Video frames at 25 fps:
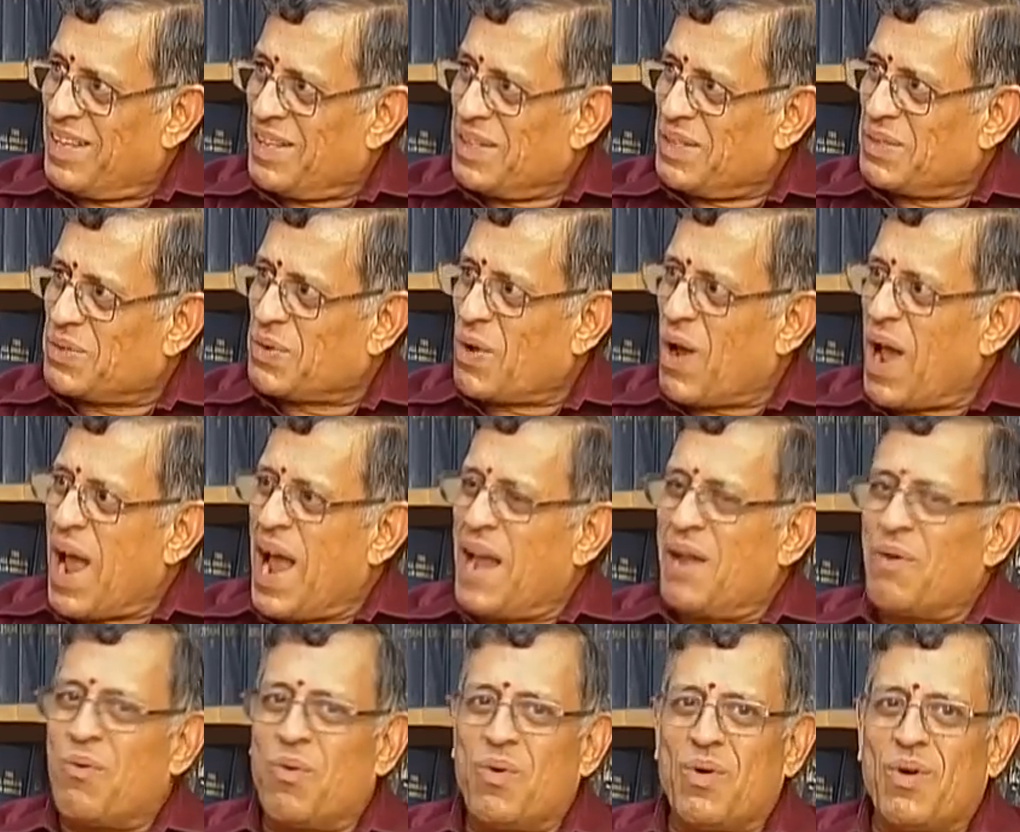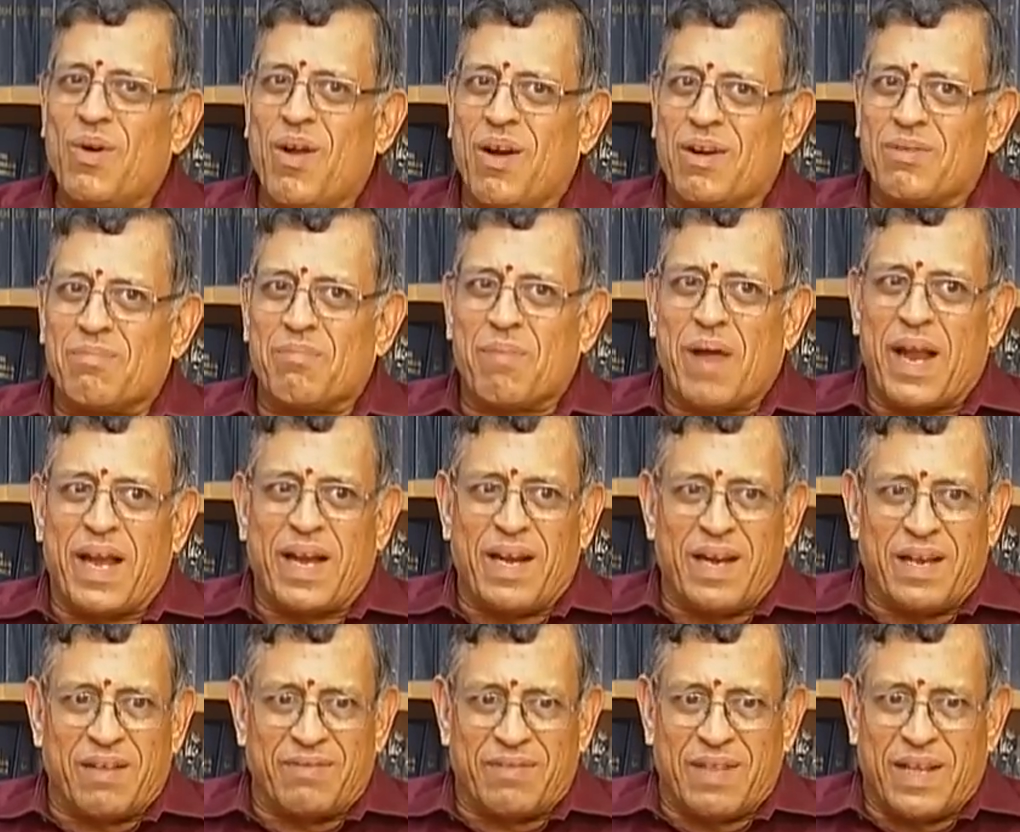So I would not
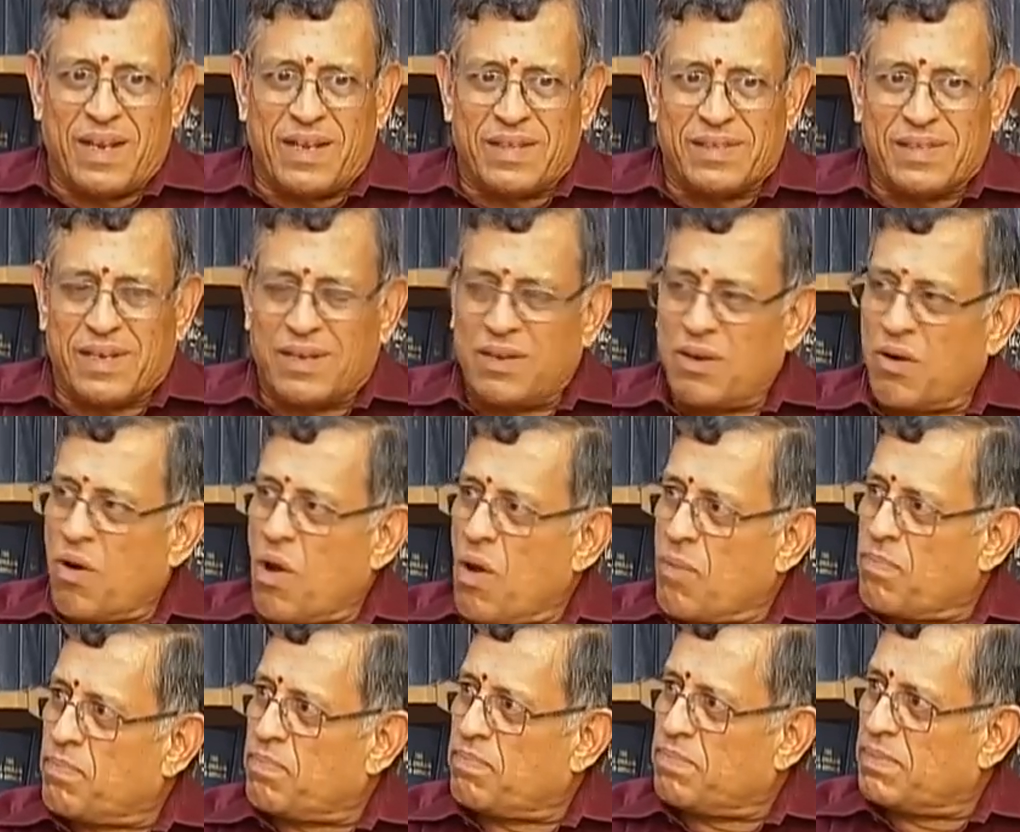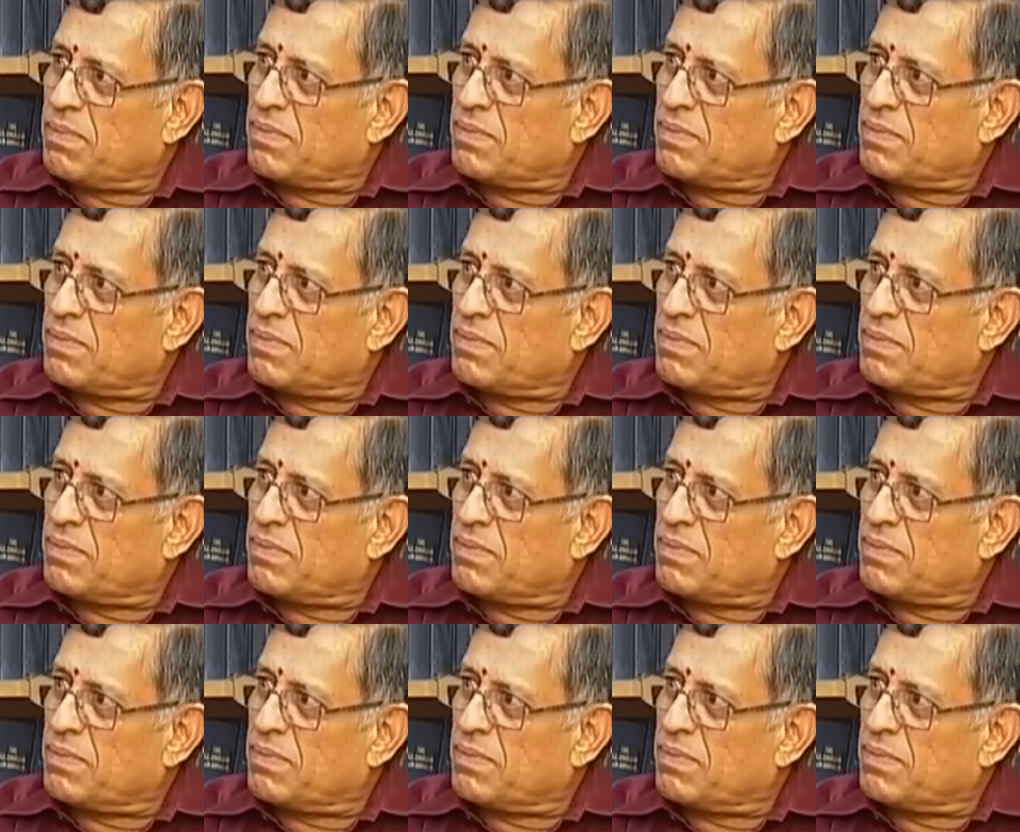mind if there is a drop